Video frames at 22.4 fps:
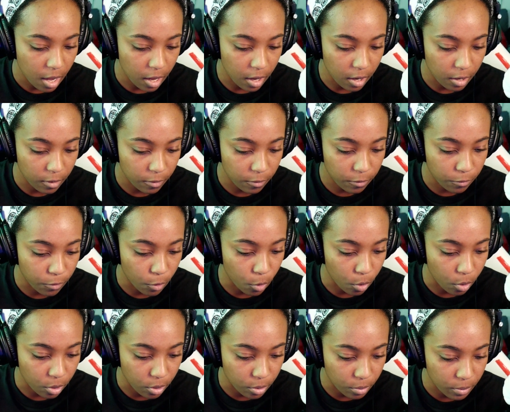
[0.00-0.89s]

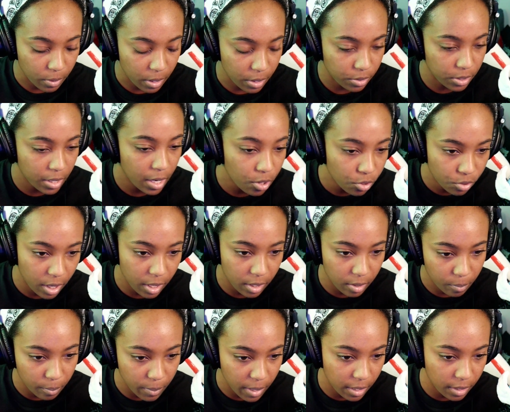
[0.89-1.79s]
for a
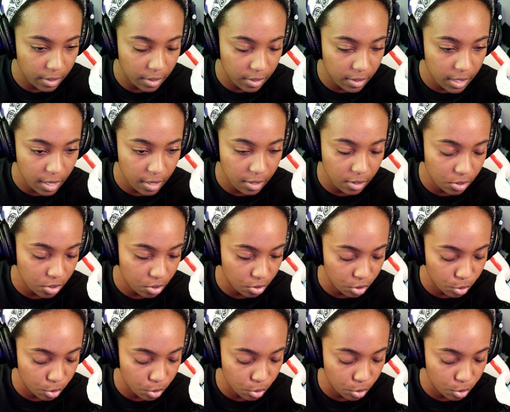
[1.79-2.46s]
soundtrack back in the day.